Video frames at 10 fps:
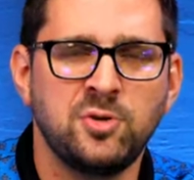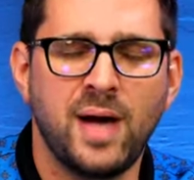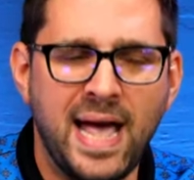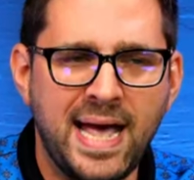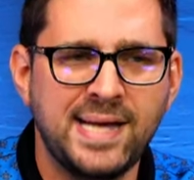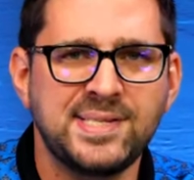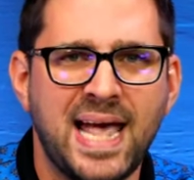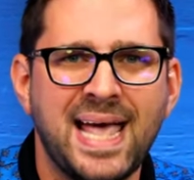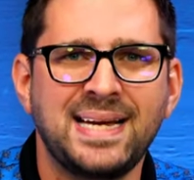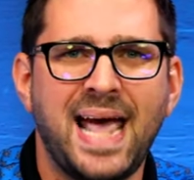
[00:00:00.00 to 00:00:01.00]
As
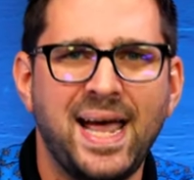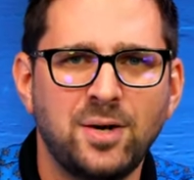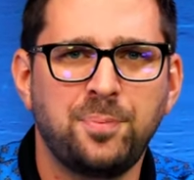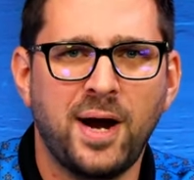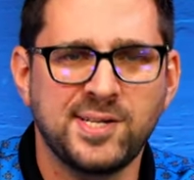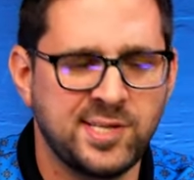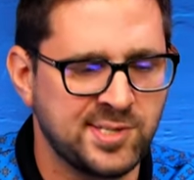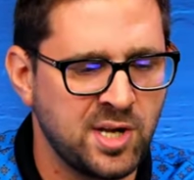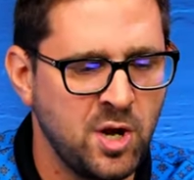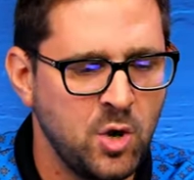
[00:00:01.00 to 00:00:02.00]
and enterprises
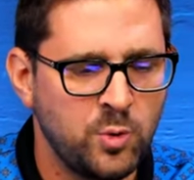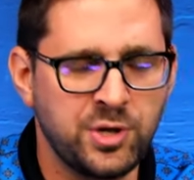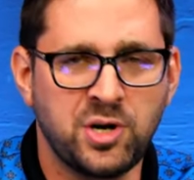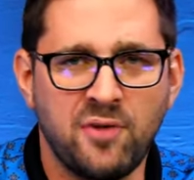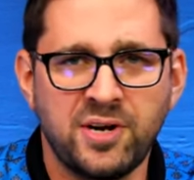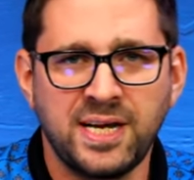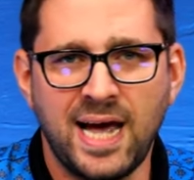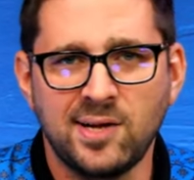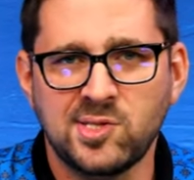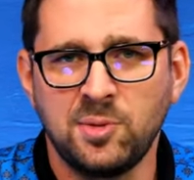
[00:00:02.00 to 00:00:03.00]
with a governing
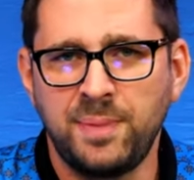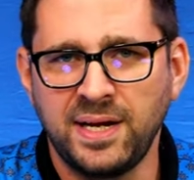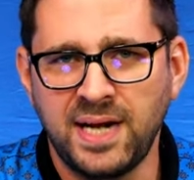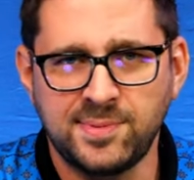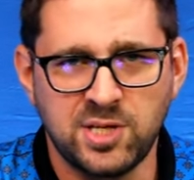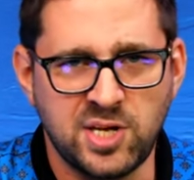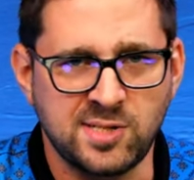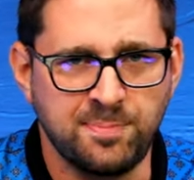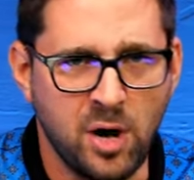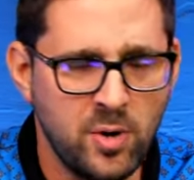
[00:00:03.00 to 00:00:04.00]
council, big names such as
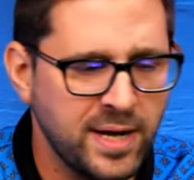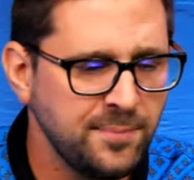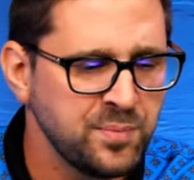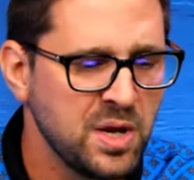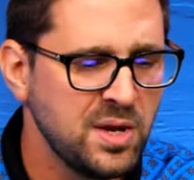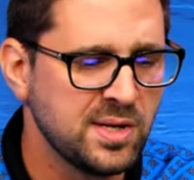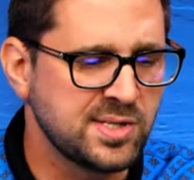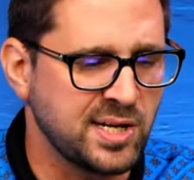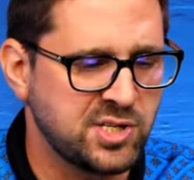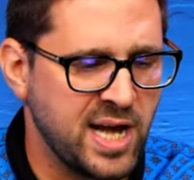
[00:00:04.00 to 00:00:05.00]
Boeing,
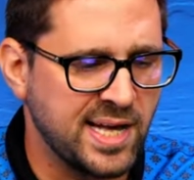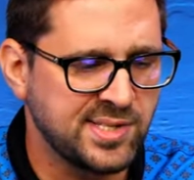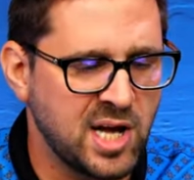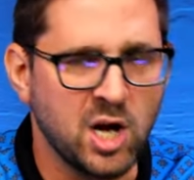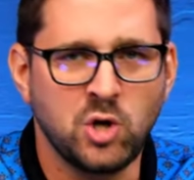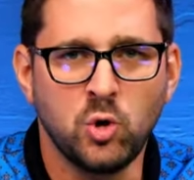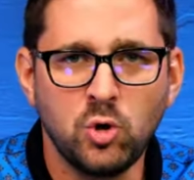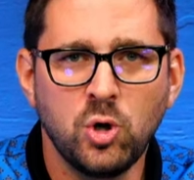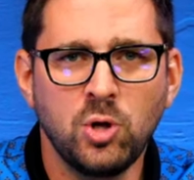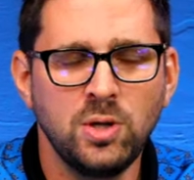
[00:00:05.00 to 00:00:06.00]
such as uh,
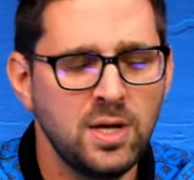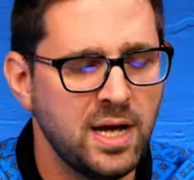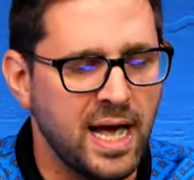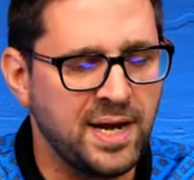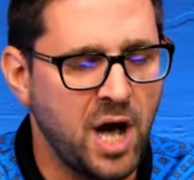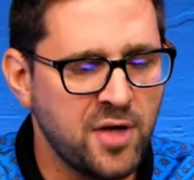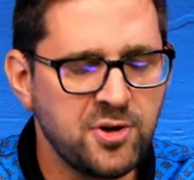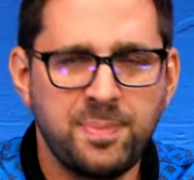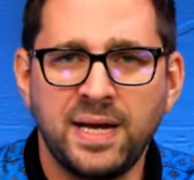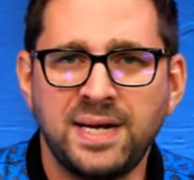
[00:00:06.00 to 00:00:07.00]
Google, and other
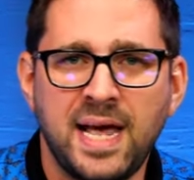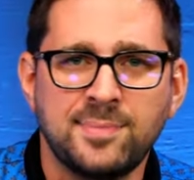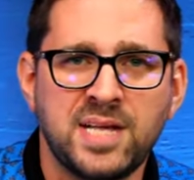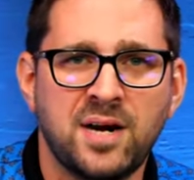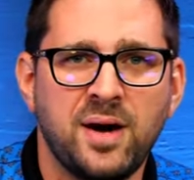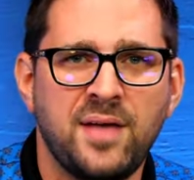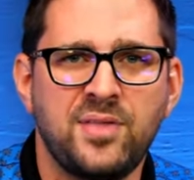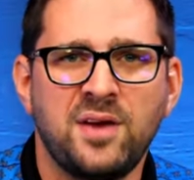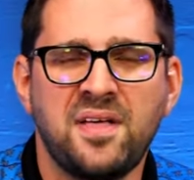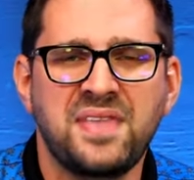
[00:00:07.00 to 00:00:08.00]
big names that are in
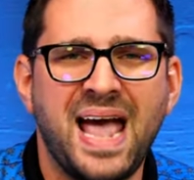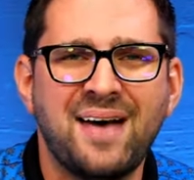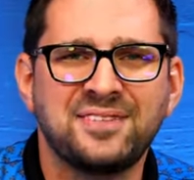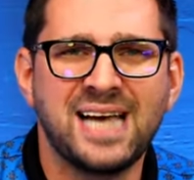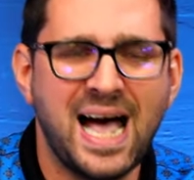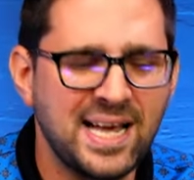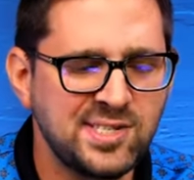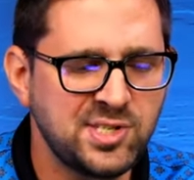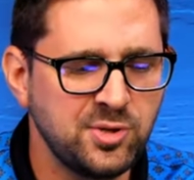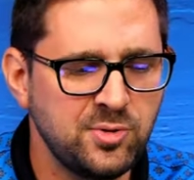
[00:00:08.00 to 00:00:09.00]
there that they have ties
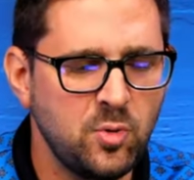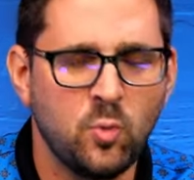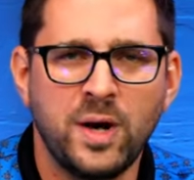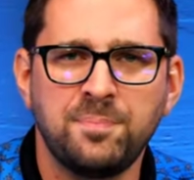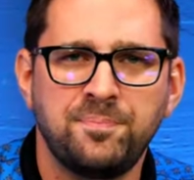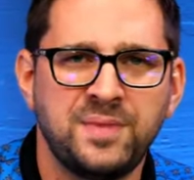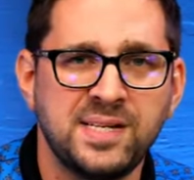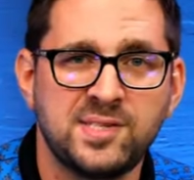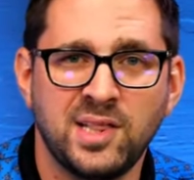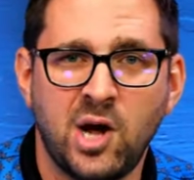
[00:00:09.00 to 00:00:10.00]
to. When
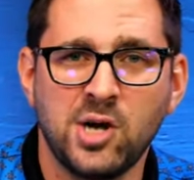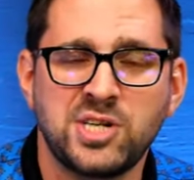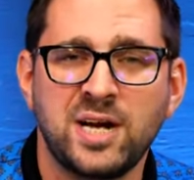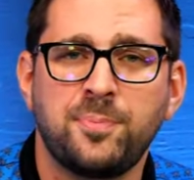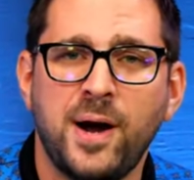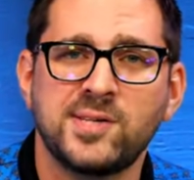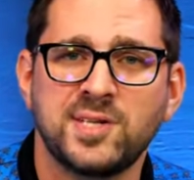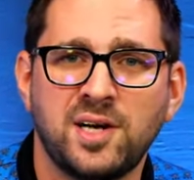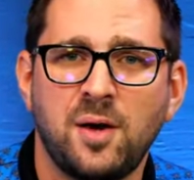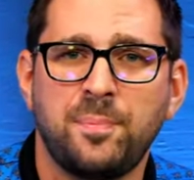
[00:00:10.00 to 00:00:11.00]
these large enterprises
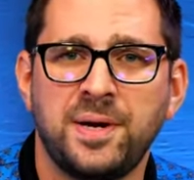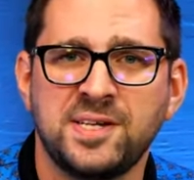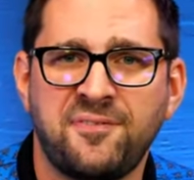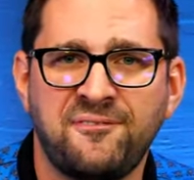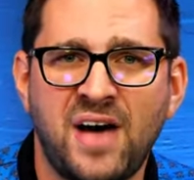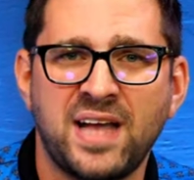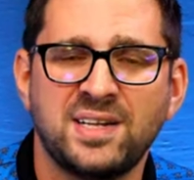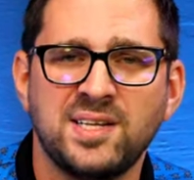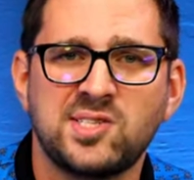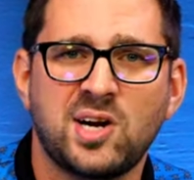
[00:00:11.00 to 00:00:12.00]
and companies
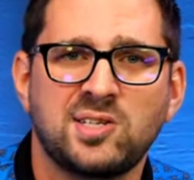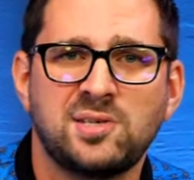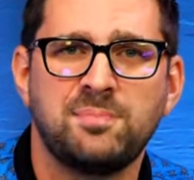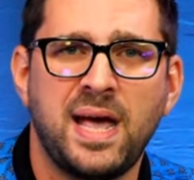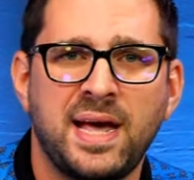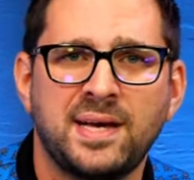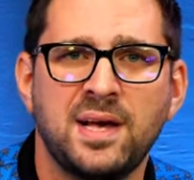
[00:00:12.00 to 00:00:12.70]
finally start to make